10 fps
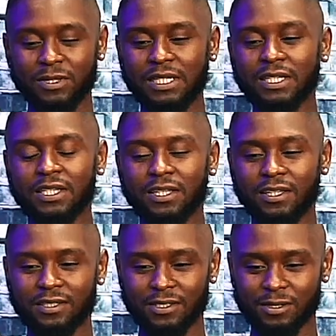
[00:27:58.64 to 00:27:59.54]
Willie
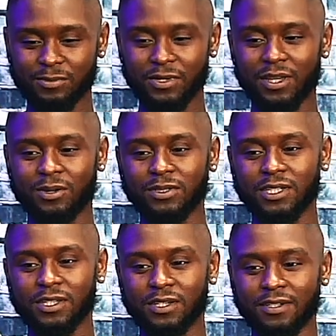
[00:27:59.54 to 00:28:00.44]
King is gonna be on
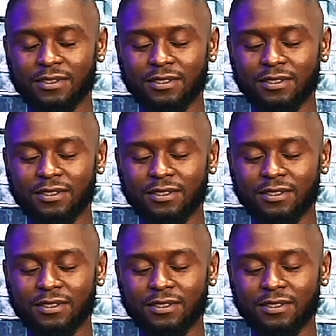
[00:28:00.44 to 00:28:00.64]
there.